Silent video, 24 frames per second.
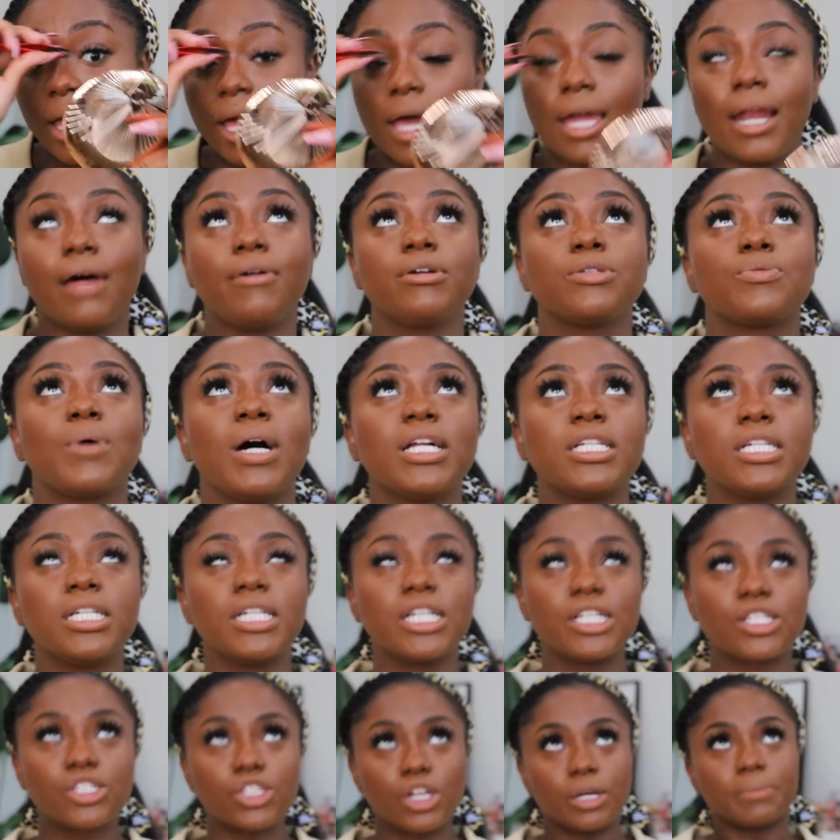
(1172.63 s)
And I was watching
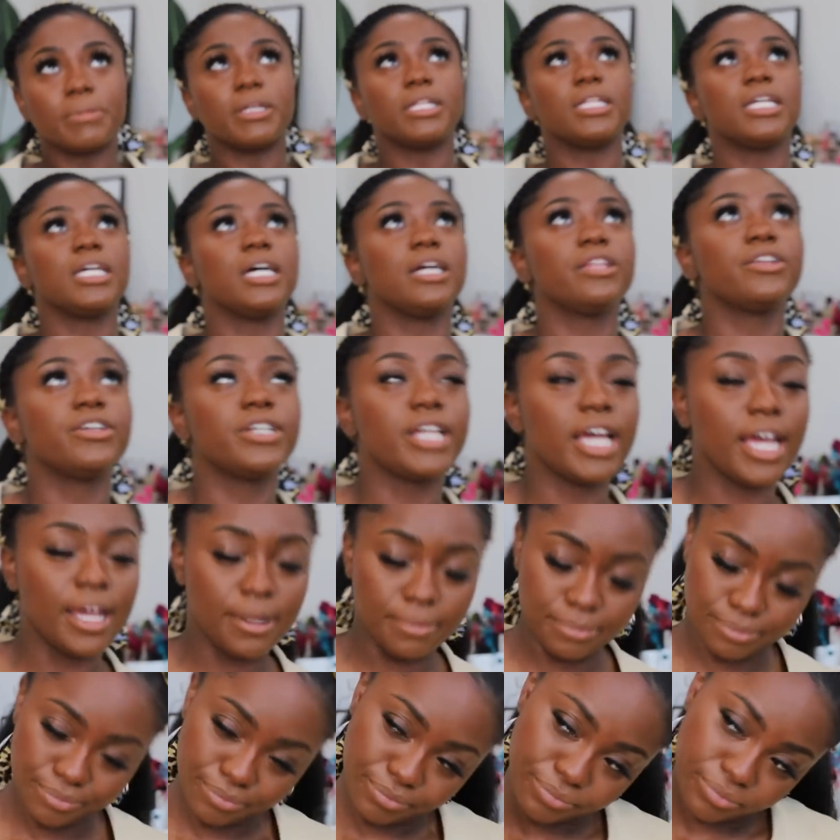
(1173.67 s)
this sermon the other
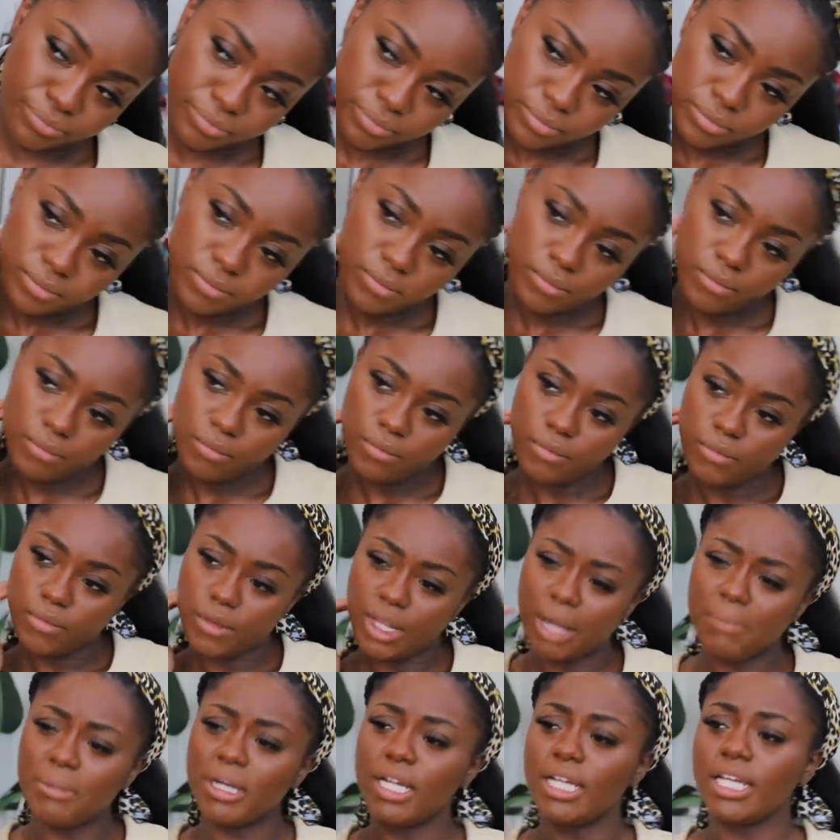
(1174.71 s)
day.
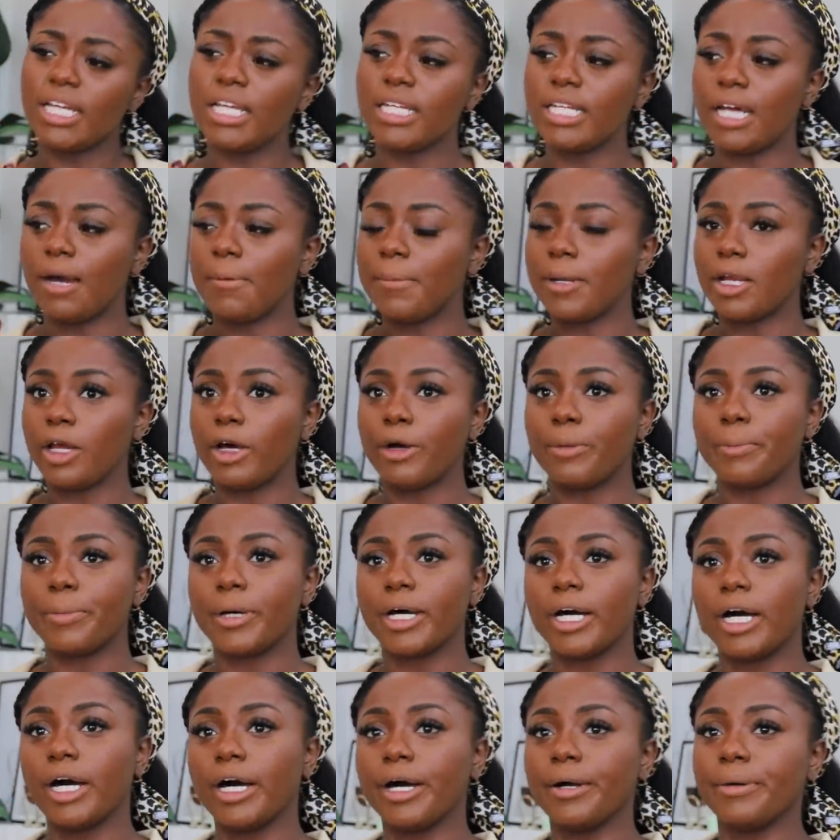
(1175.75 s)
I'm gonna link it down below,
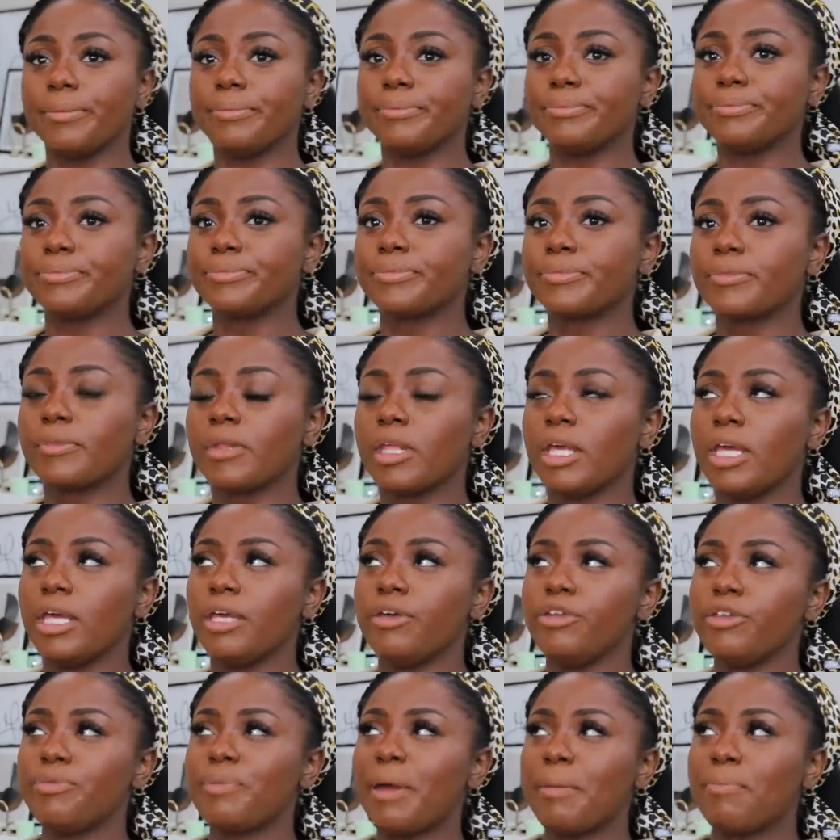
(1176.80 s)
but
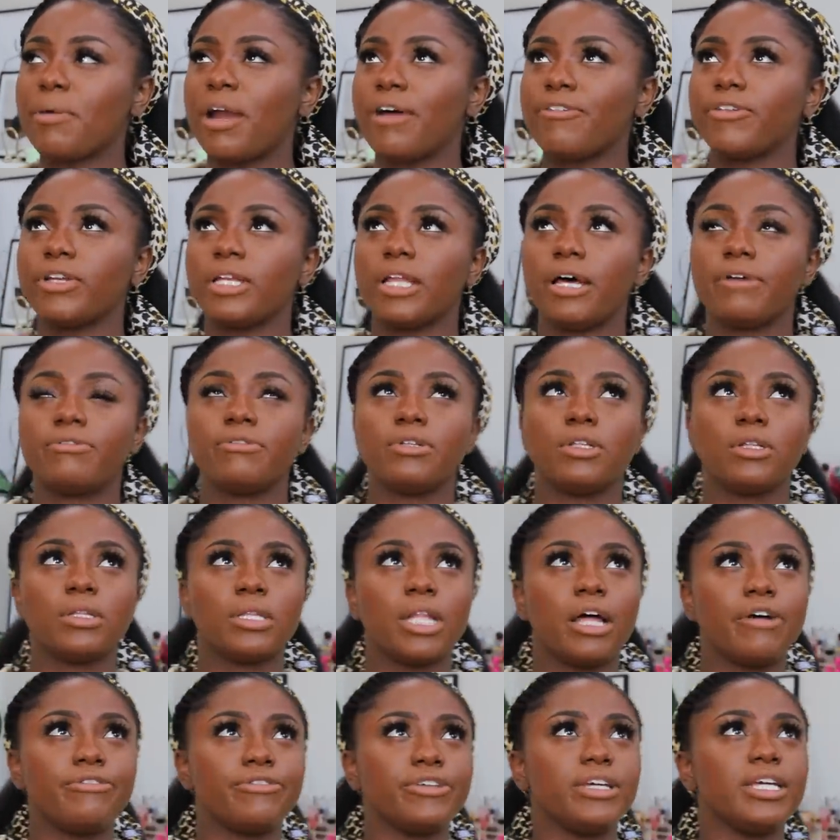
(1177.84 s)
it was by Prophet
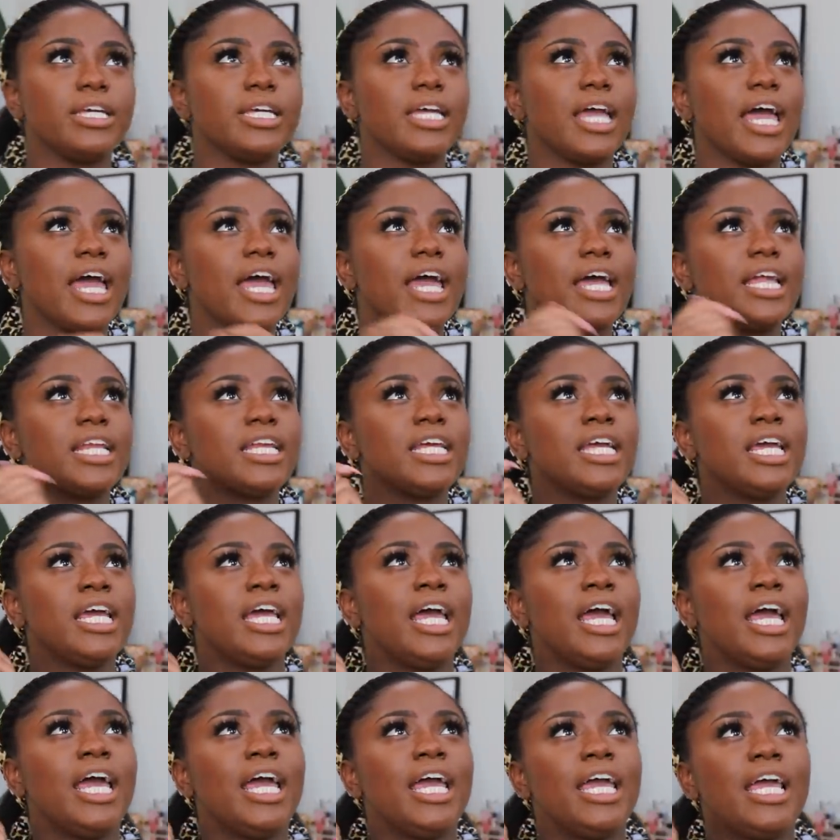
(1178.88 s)
Lovey, and
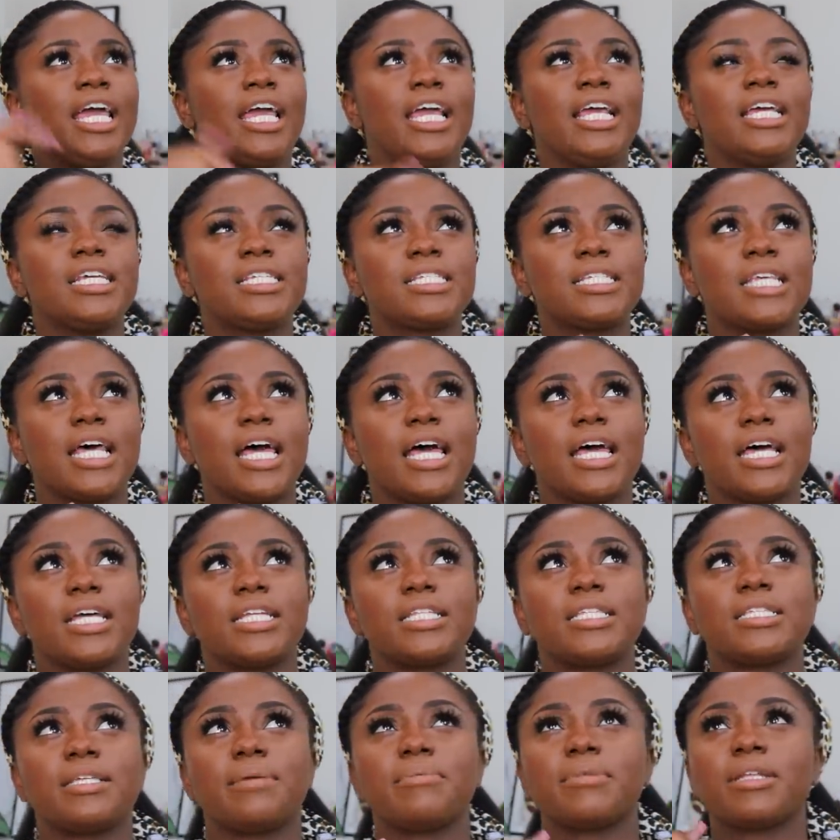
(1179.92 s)
he
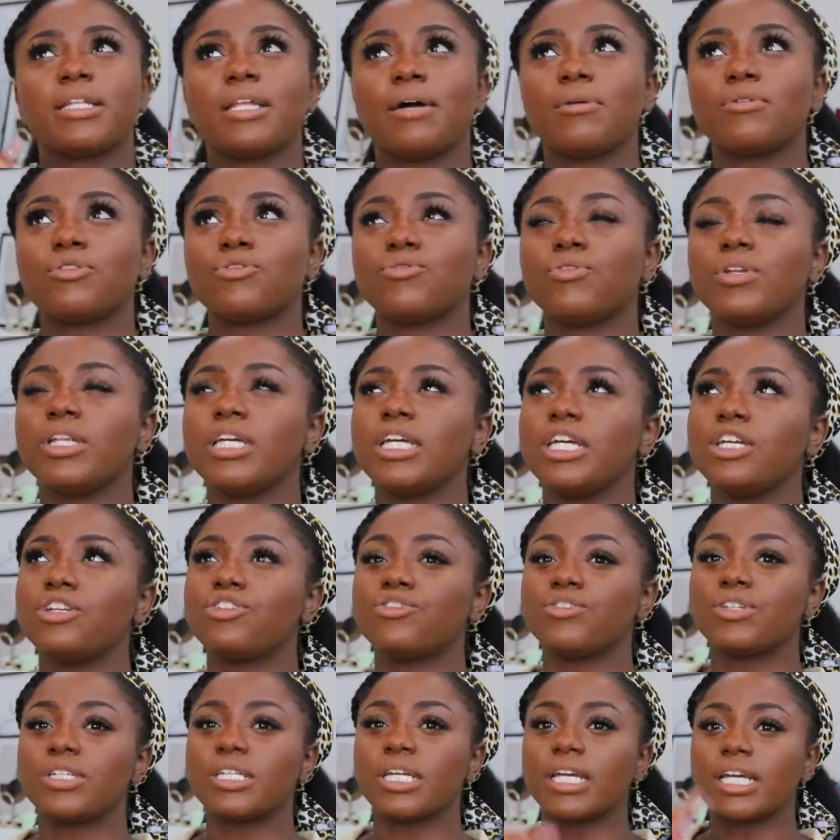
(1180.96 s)
said something that was really
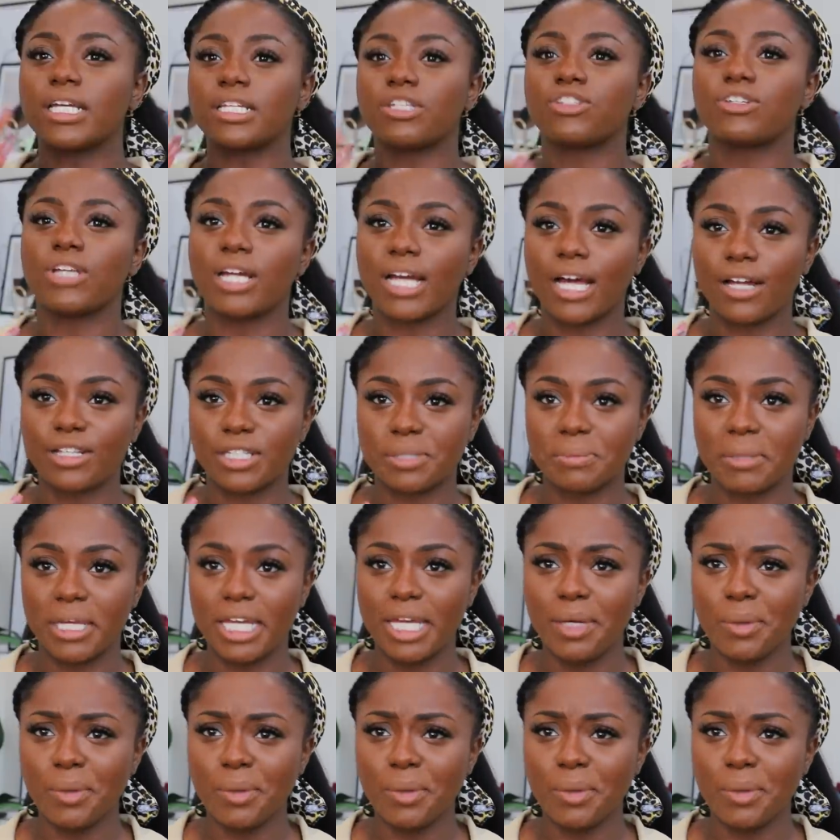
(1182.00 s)
interesting and stuck out to me.